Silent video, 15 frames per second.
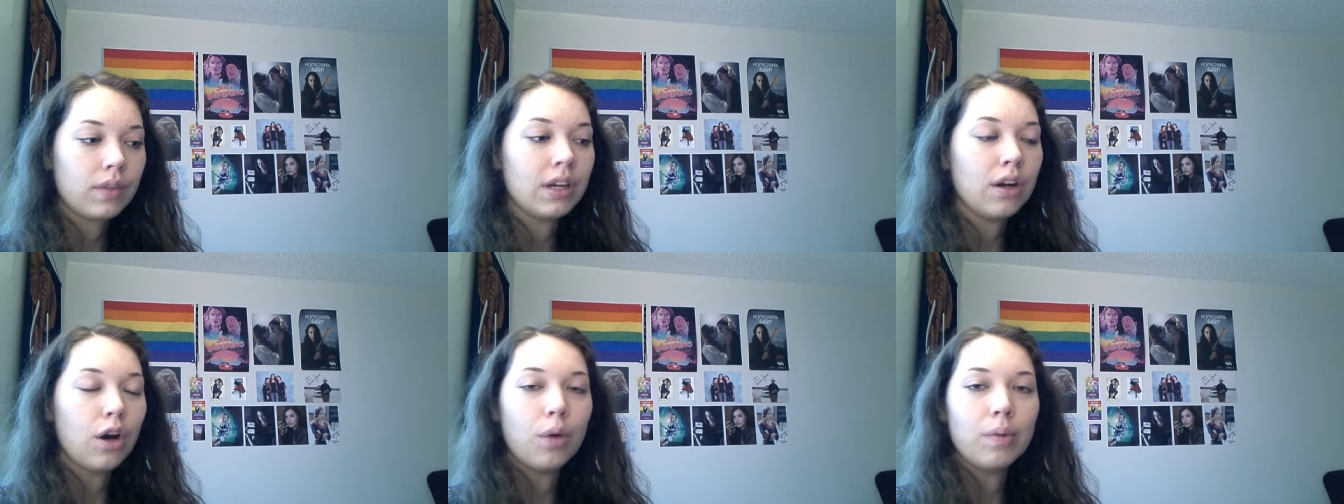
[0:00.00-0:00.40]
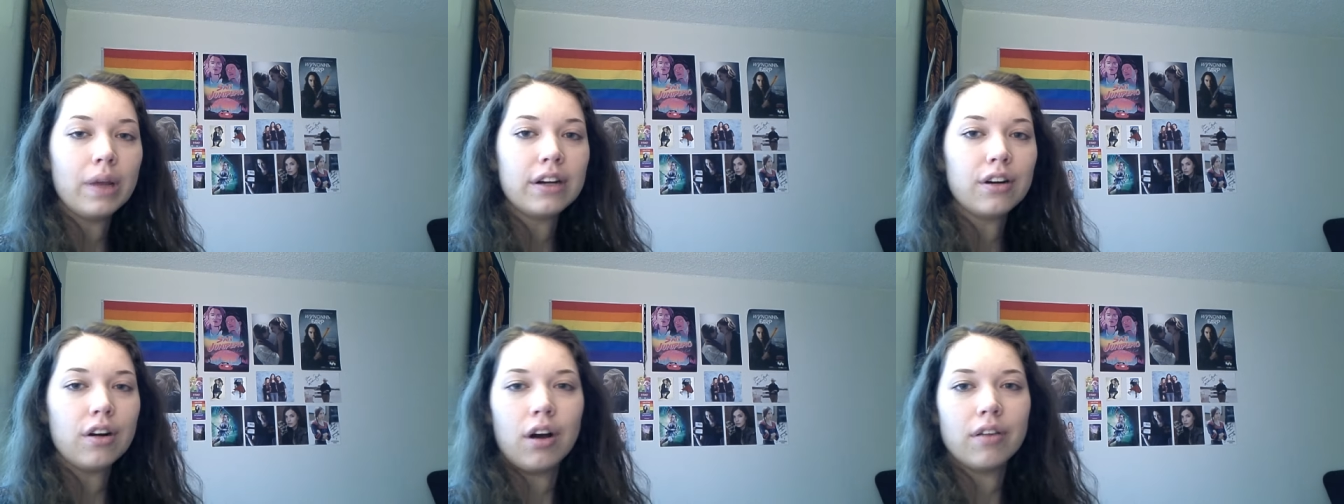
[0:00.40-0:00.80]

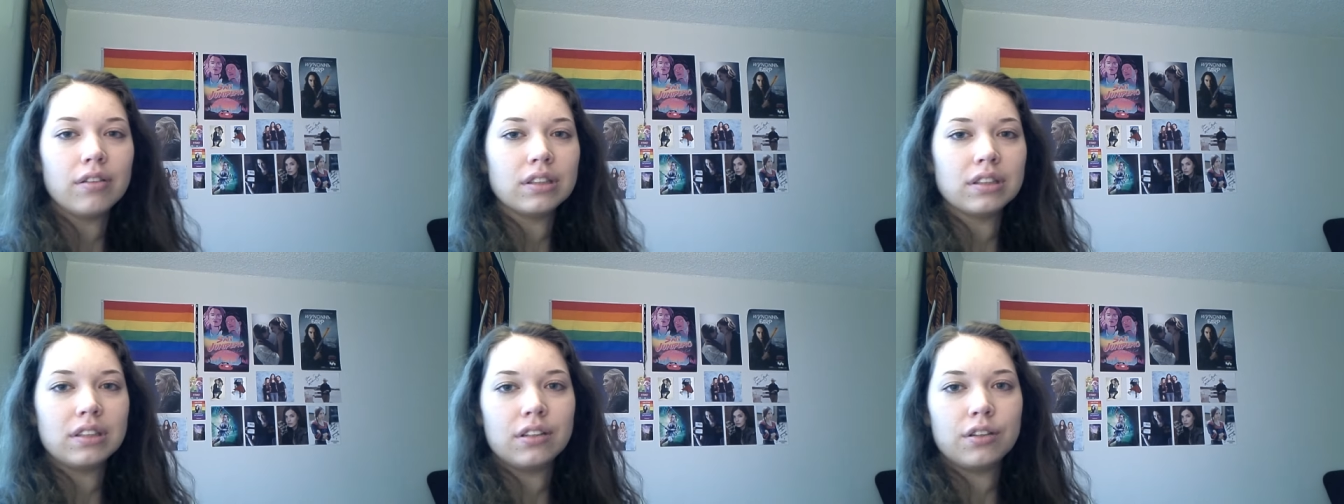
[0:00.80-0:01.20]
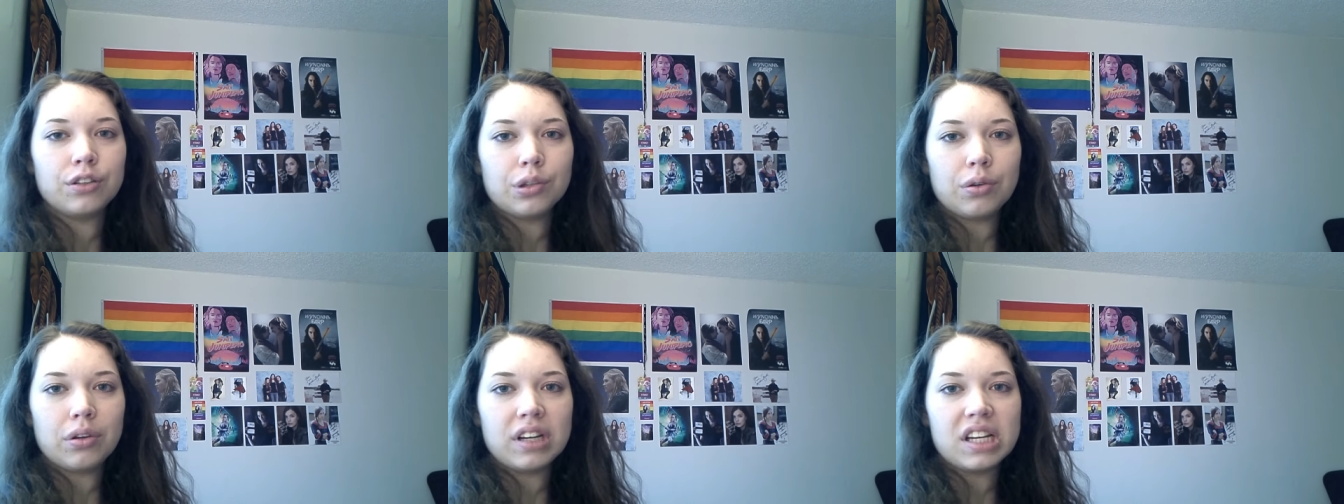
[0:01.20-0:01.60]
Homelander obviously
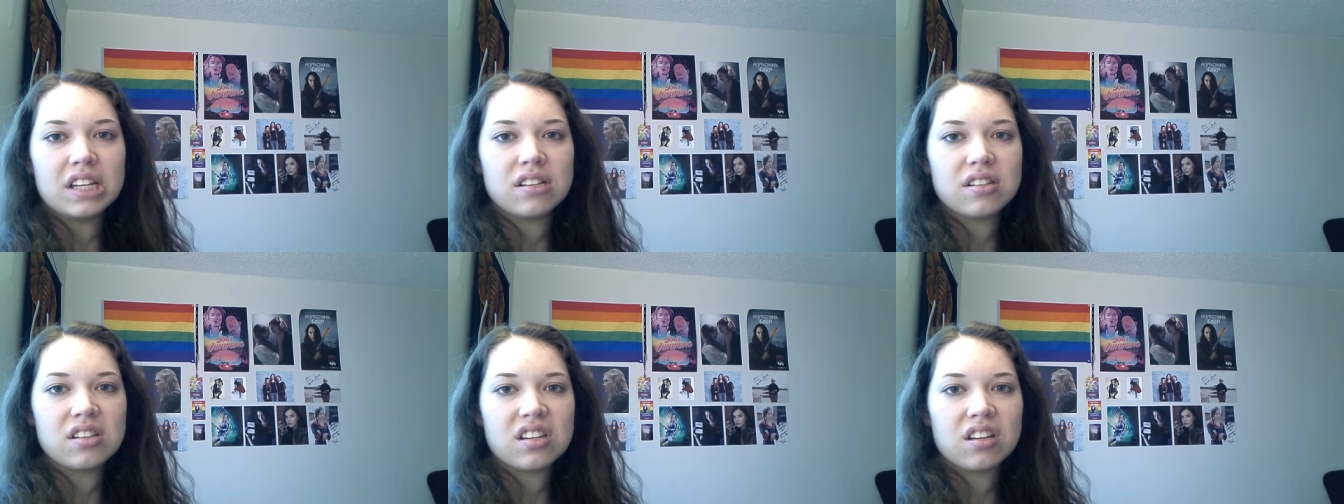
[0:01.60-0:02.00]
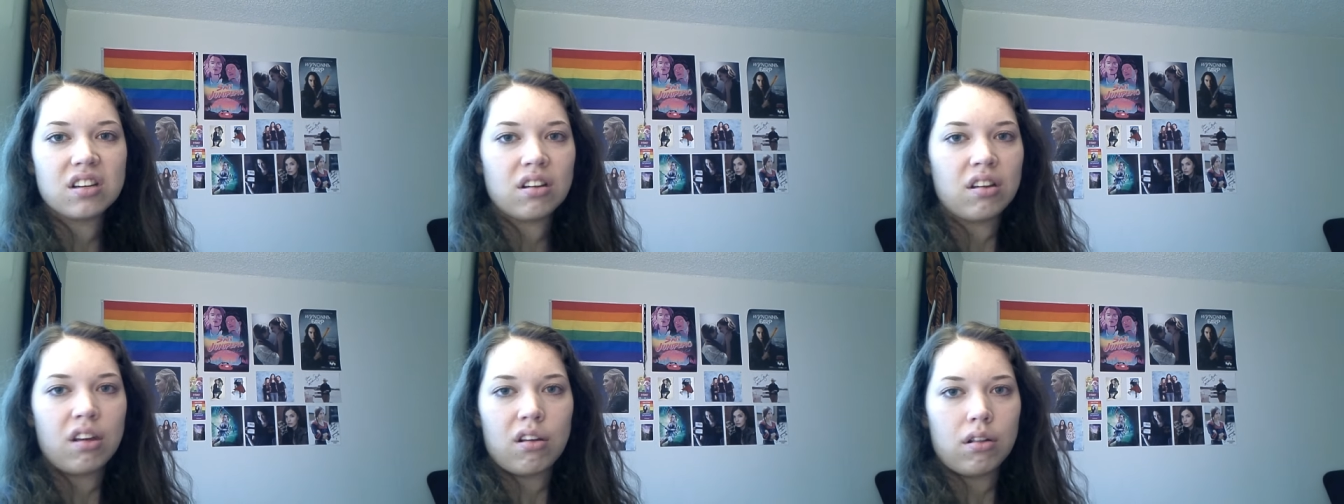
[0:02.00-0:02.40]
enjoys
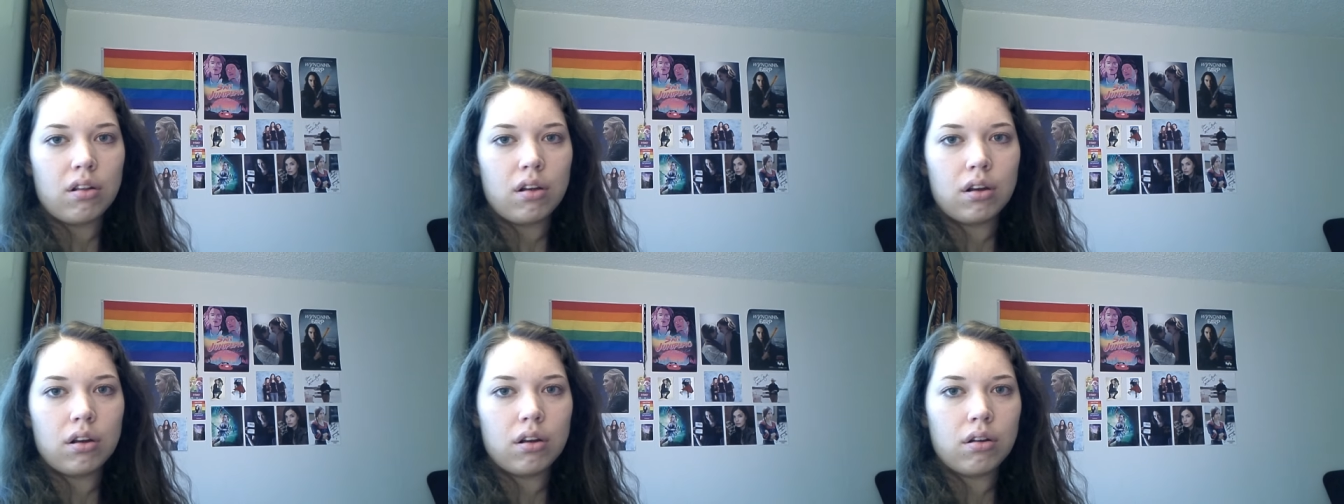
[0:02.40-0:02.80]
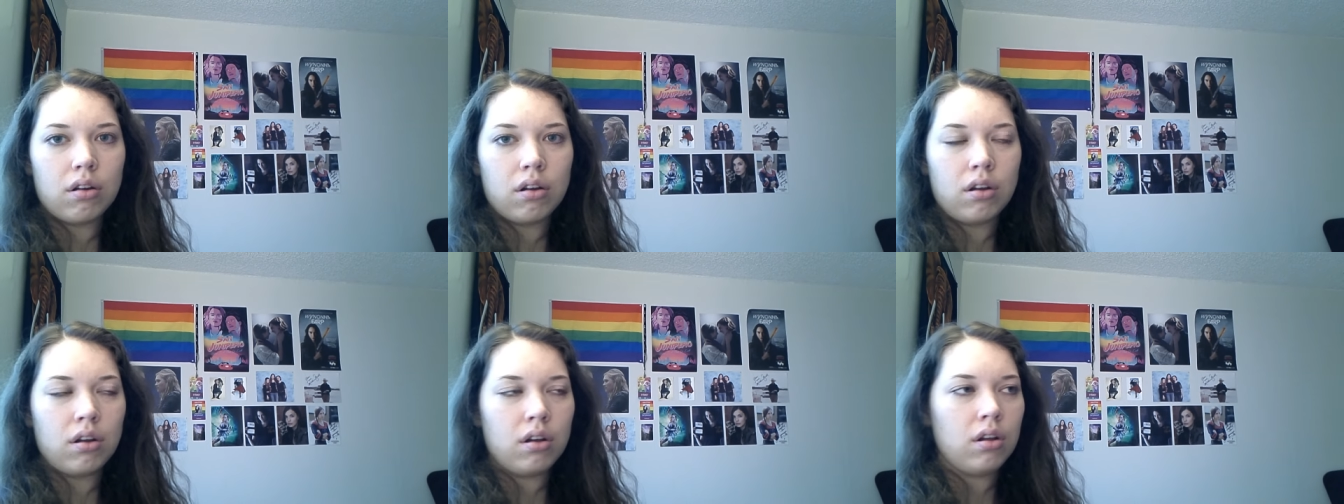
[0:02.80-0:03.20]
killing.
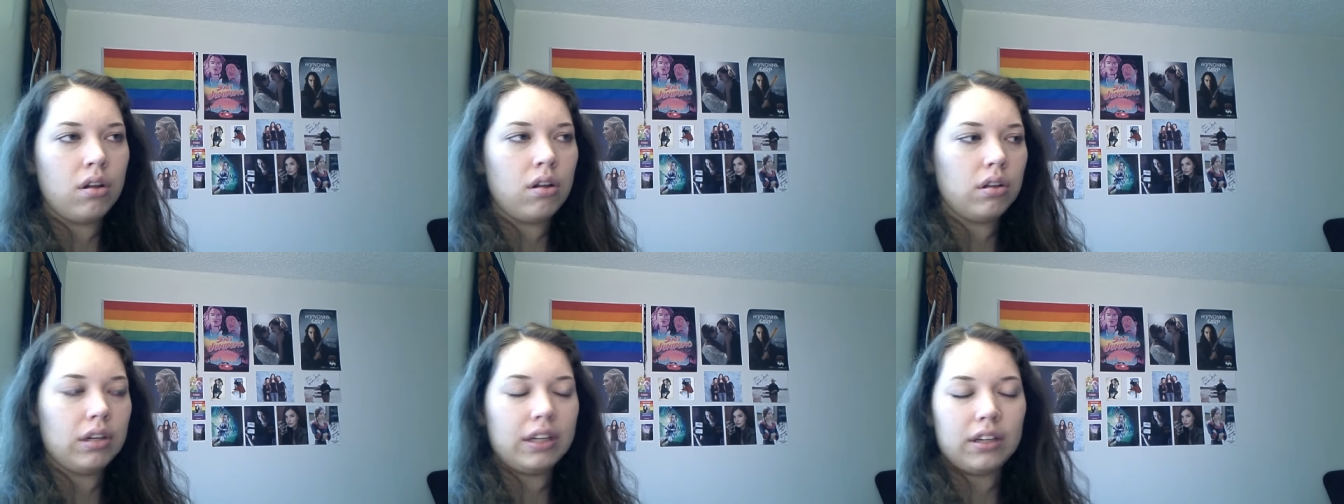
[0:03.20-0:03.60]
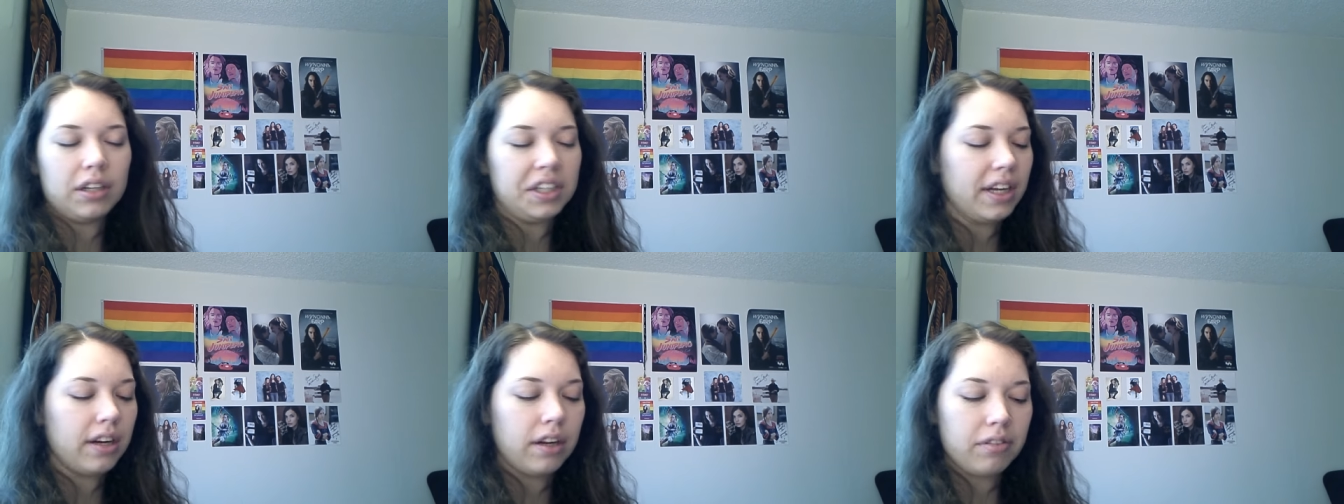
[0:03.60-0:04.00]
Like, I
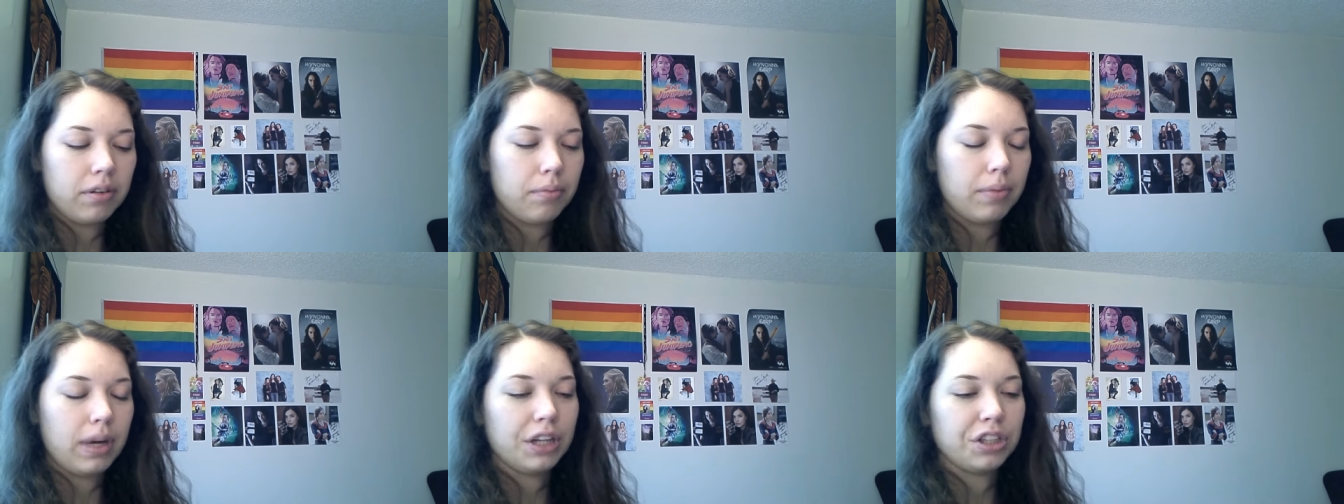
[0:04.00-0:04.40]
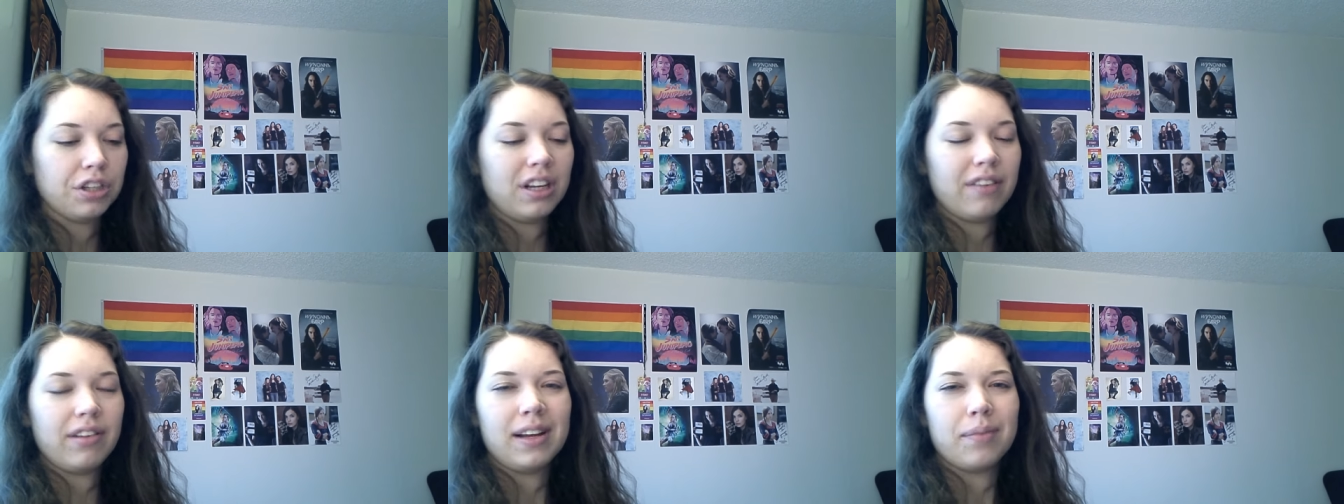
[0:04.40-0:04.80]
can't even imagine
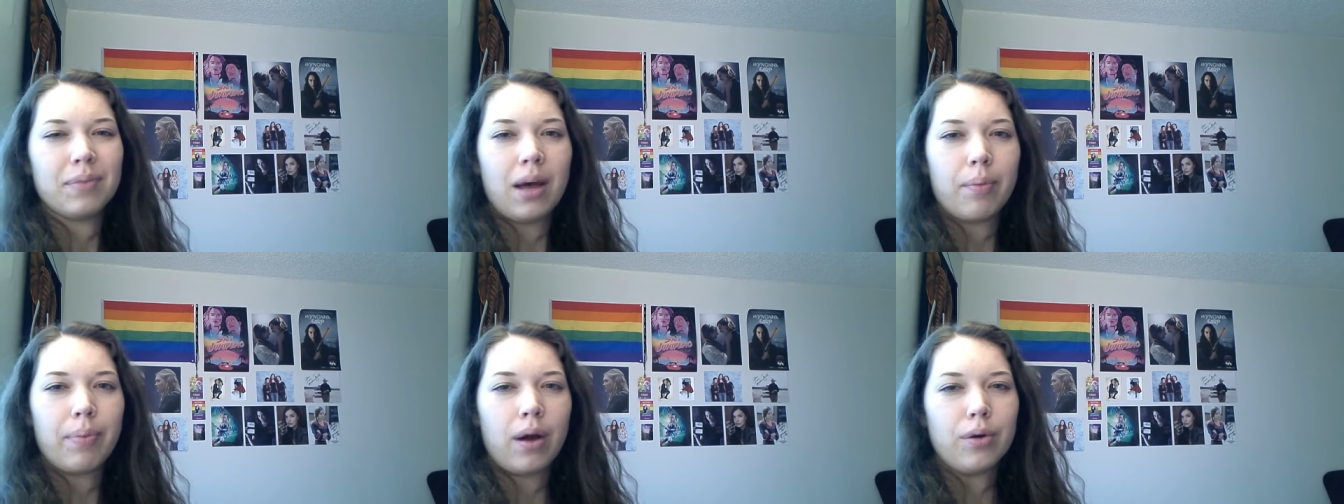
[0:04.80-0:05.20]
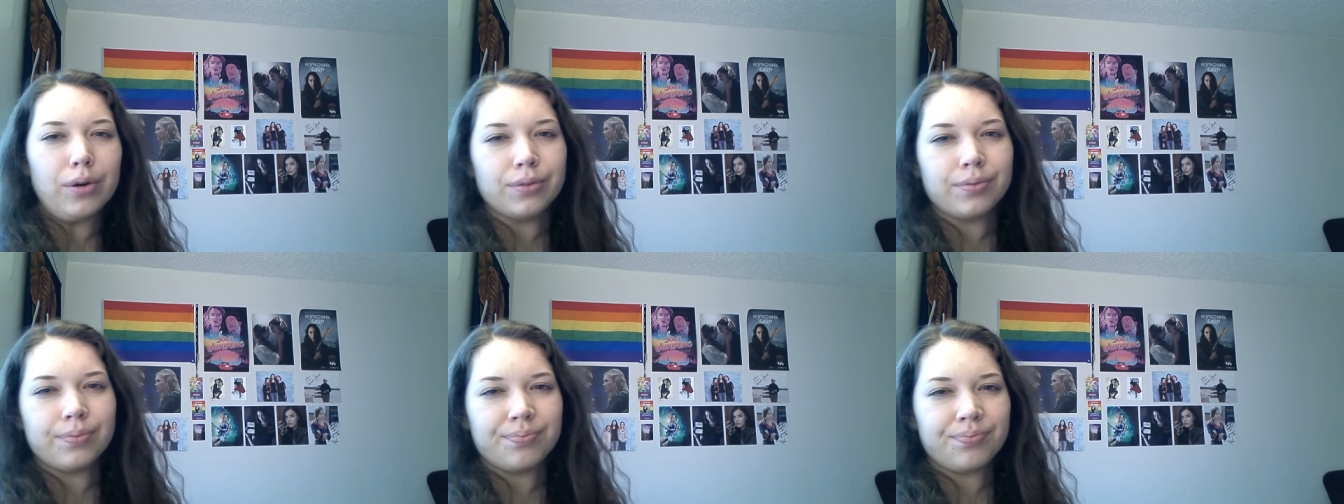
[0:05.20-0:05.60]
giving in that power. Times.